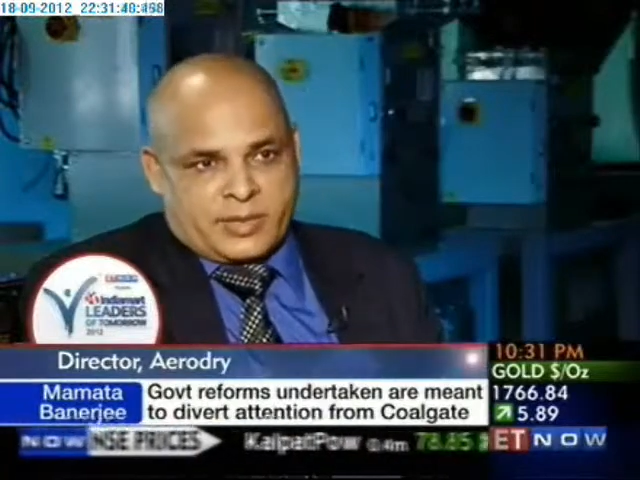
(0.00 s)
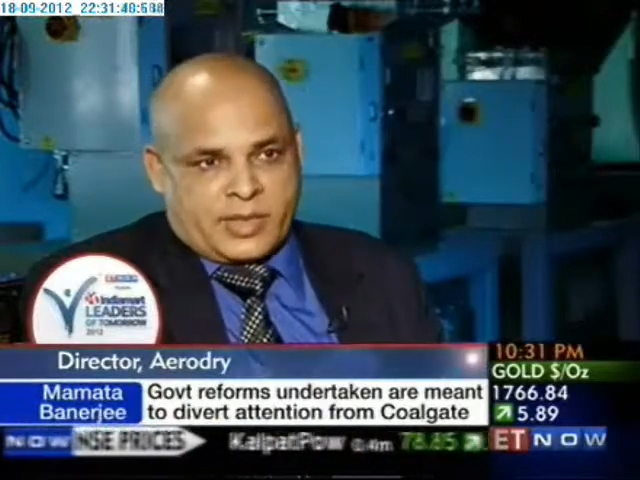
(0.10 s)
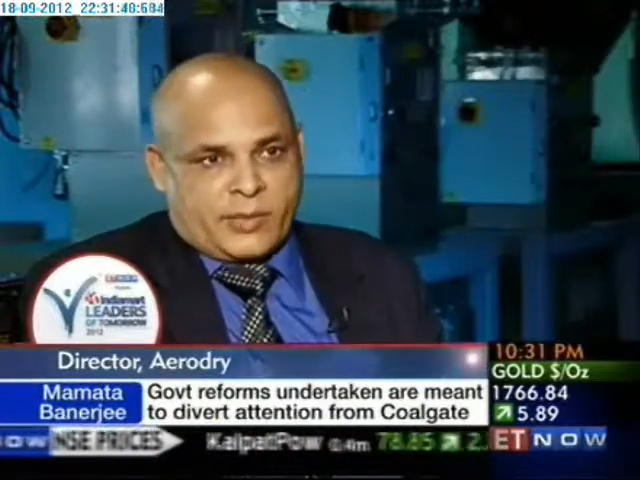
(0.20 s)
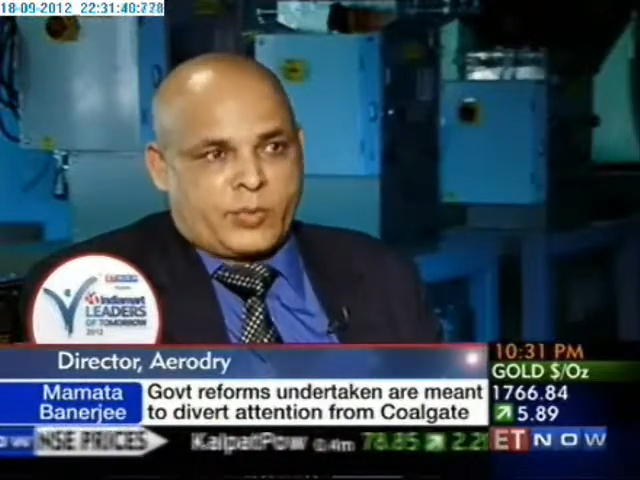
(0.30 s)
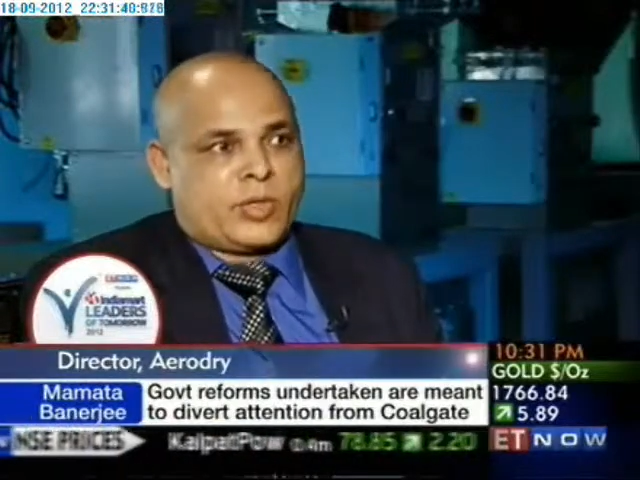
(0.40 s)

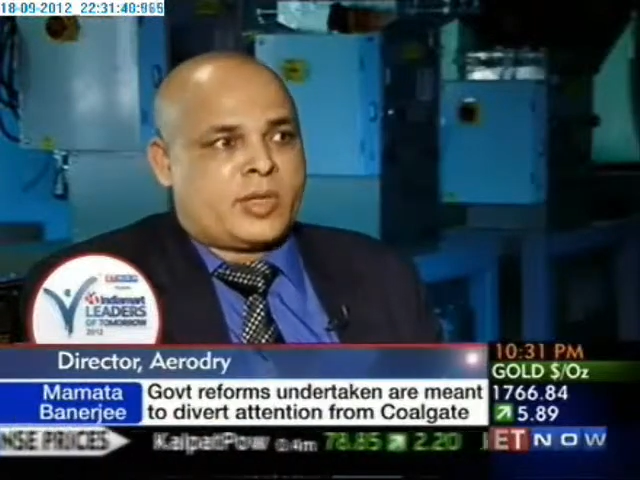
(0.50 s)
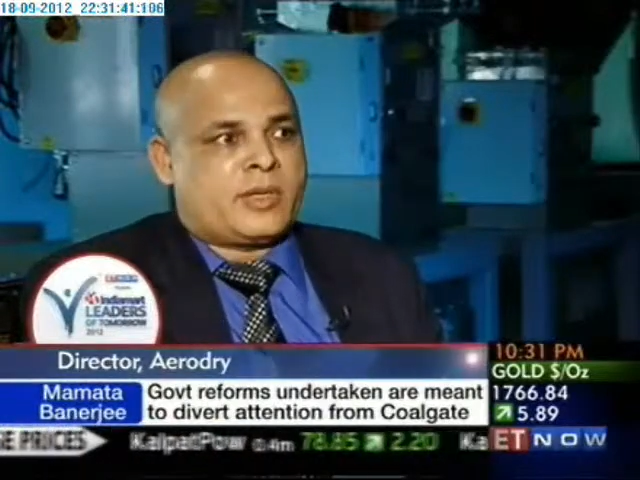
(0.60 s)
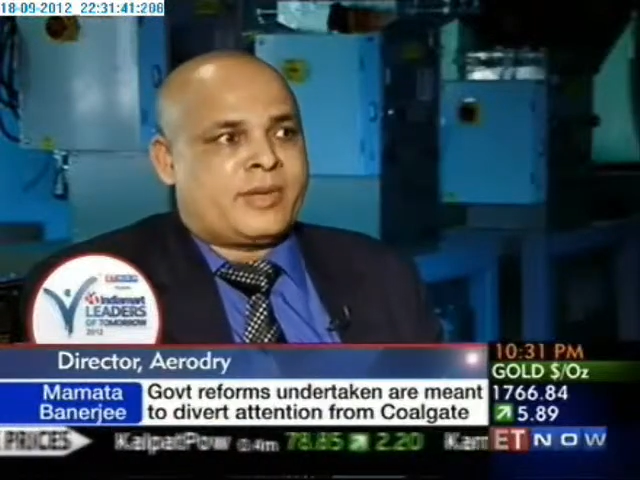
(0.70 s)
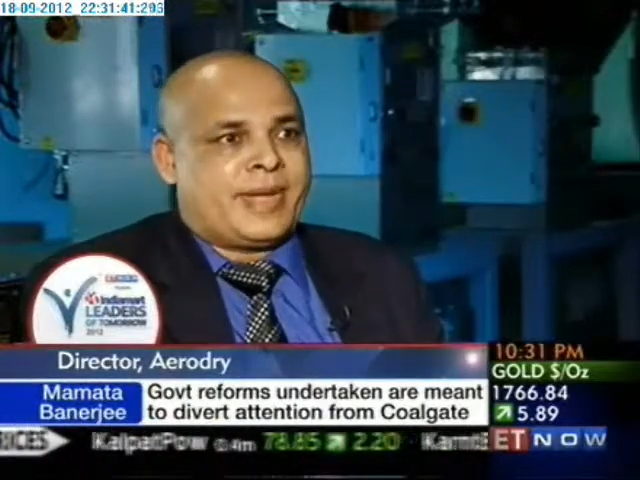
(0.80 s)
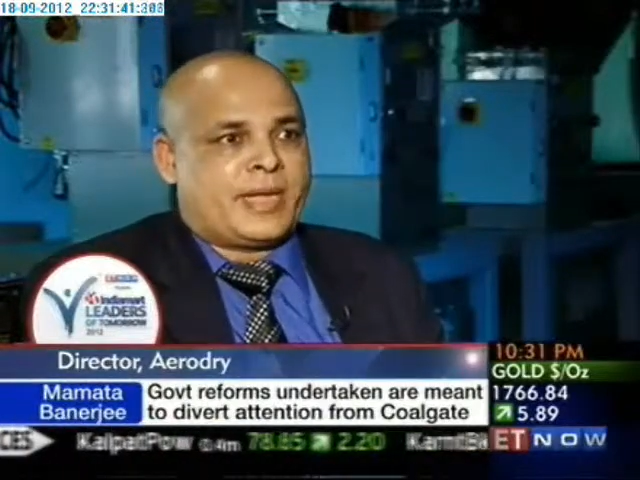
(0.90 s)
I would not
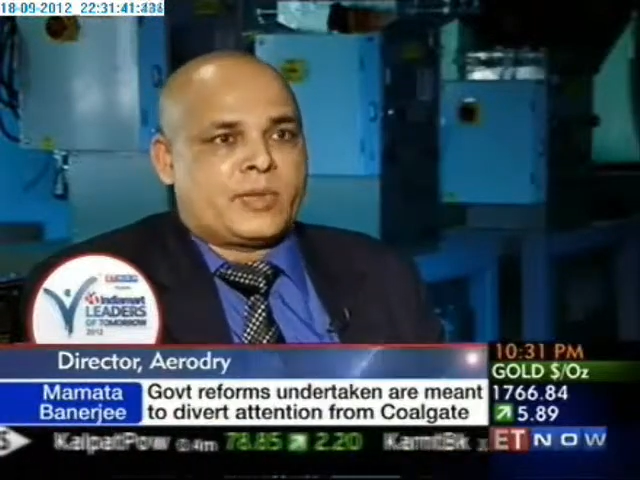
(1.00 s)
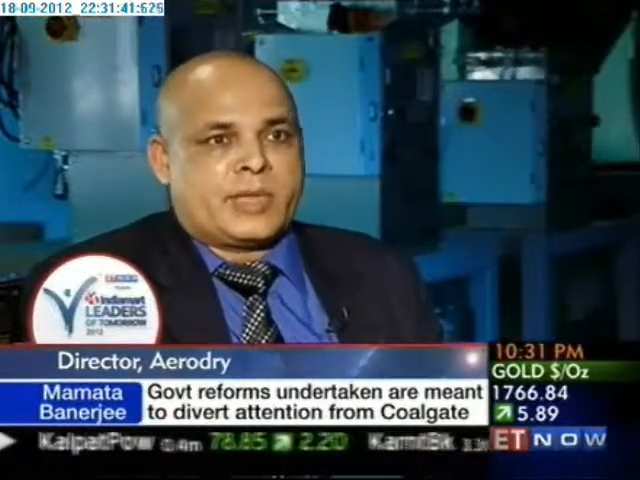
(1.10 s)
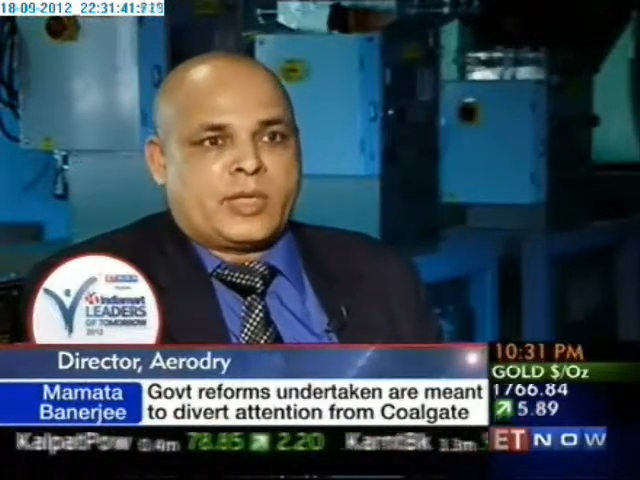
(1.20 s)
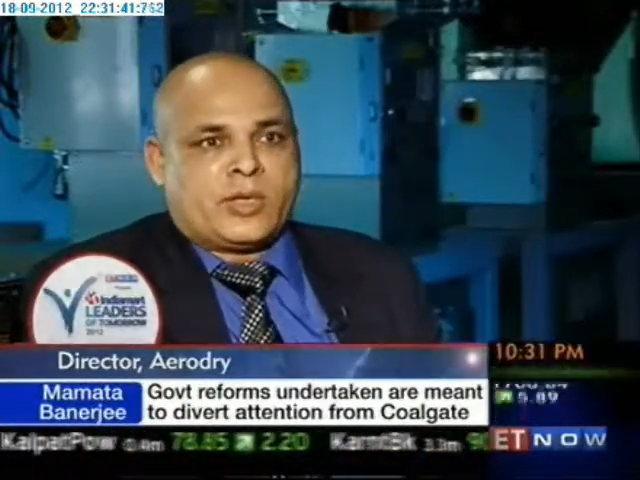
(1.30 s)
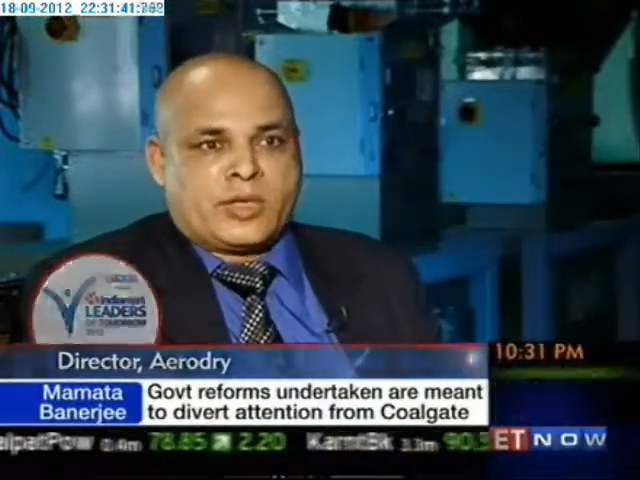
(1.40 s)
like to
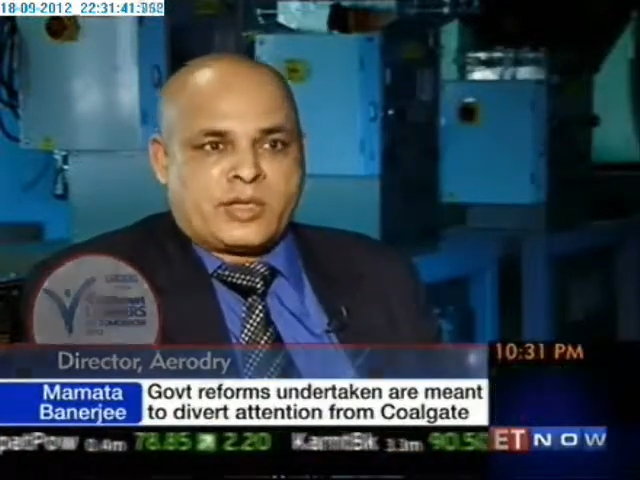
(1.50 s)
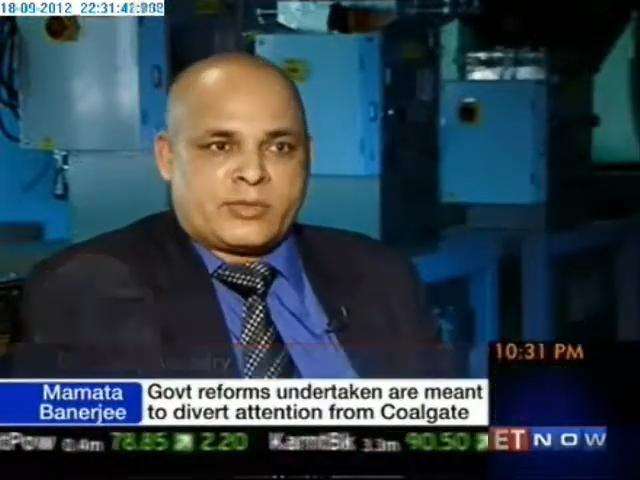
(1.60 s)
take orders